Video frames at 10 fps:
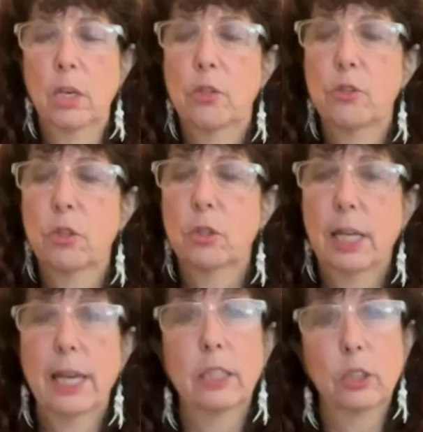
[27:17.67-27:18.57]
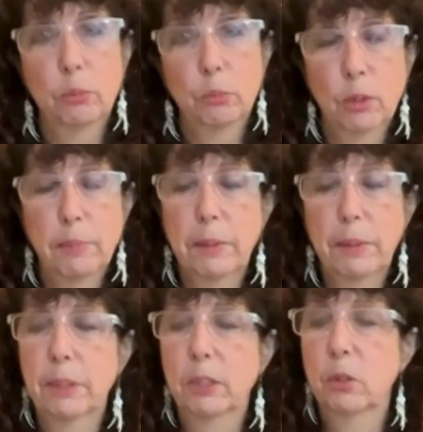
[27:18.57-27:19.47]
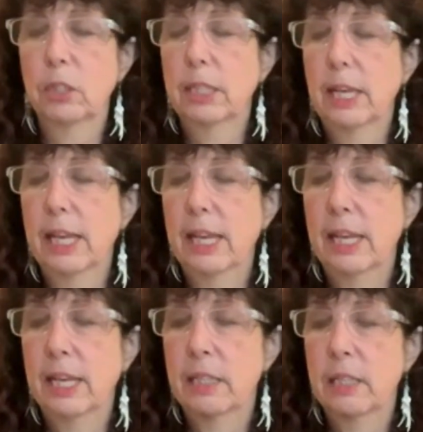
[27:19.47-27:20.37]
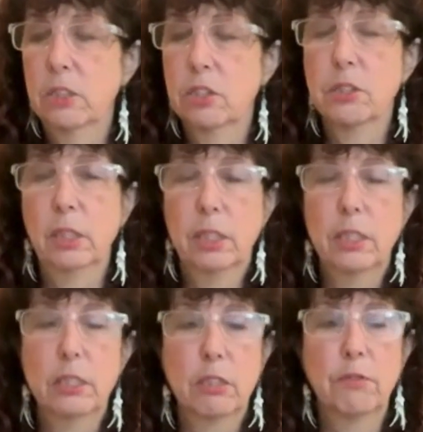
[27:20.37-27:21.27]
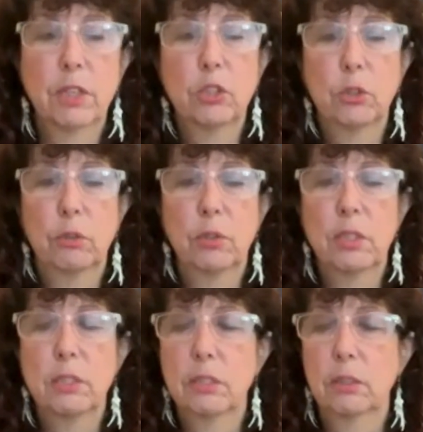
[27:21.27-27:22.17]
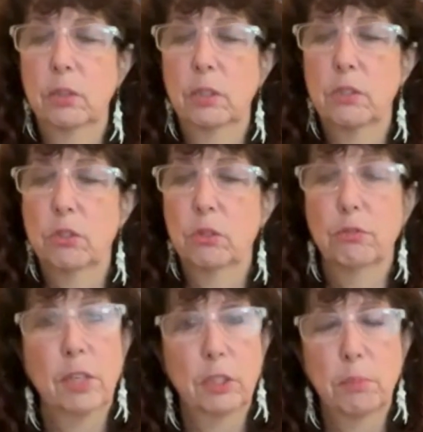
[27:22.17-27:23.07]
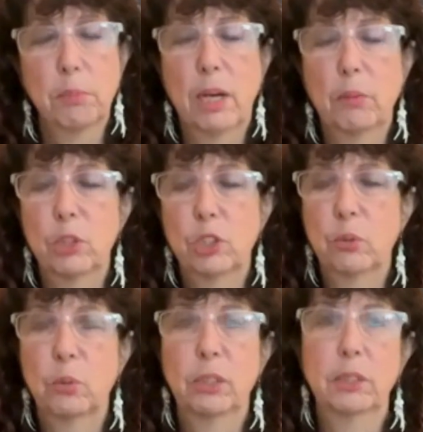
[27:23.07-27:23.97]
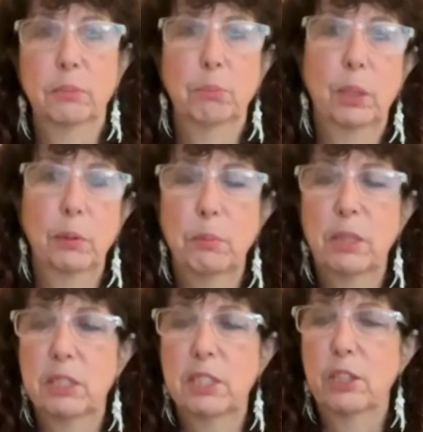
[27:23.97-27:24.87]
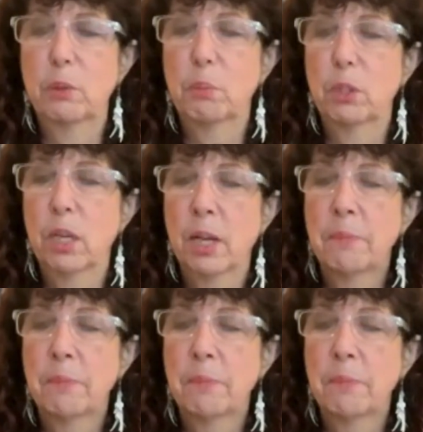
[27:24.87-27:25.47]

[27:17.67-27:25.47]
So they had to learn more about Bitcoin. And she's still on this adventure over this series to find her mom, which she will probably by the 10th book.